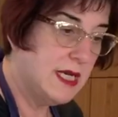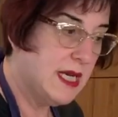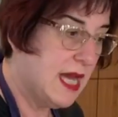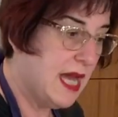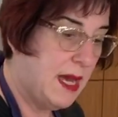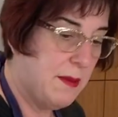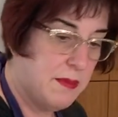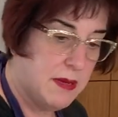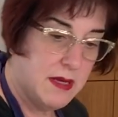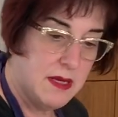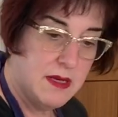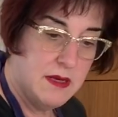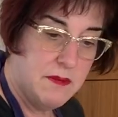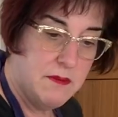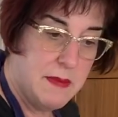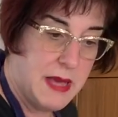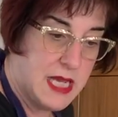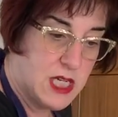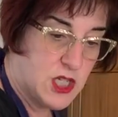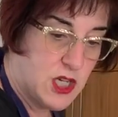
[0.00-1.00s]
cup
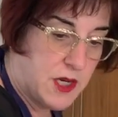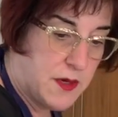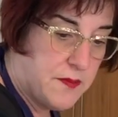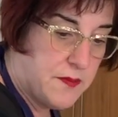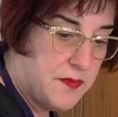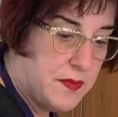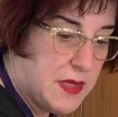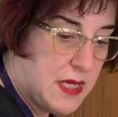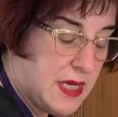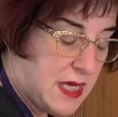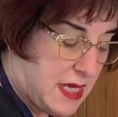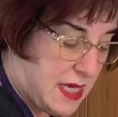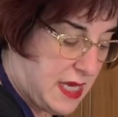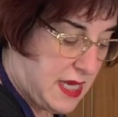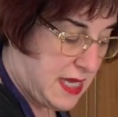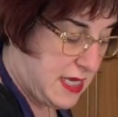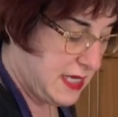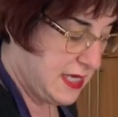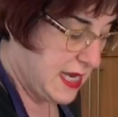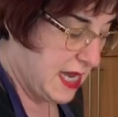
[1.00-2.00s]
measure.
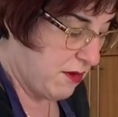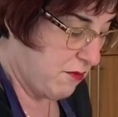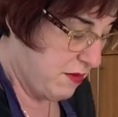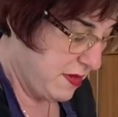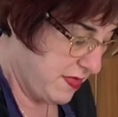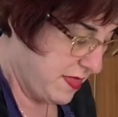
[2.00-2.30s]
Now with